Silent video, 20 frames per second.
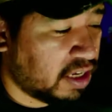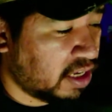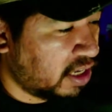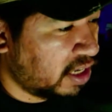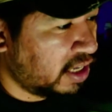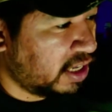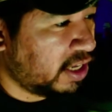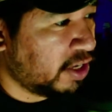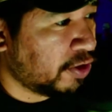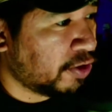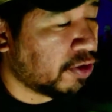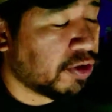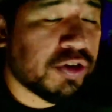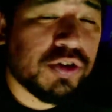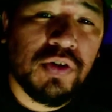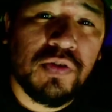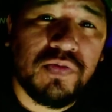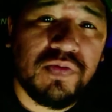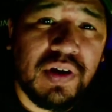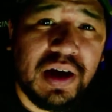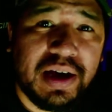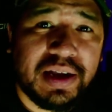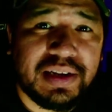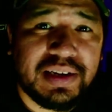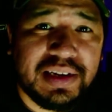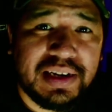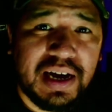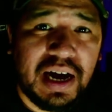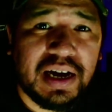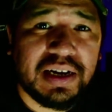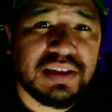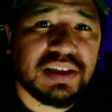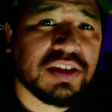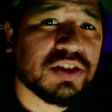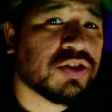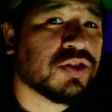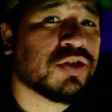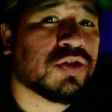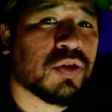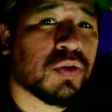Here you'll find guides and
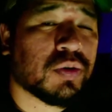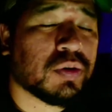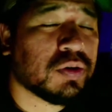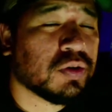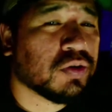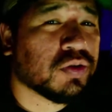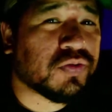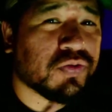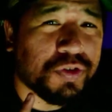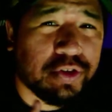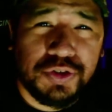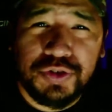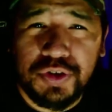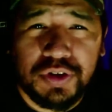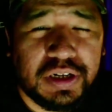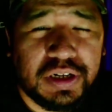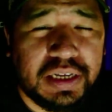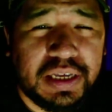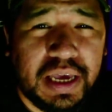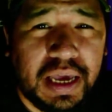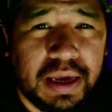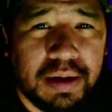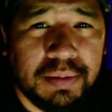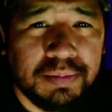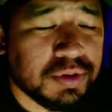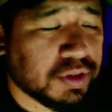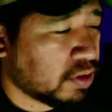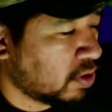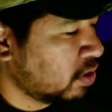tutorials for certain games,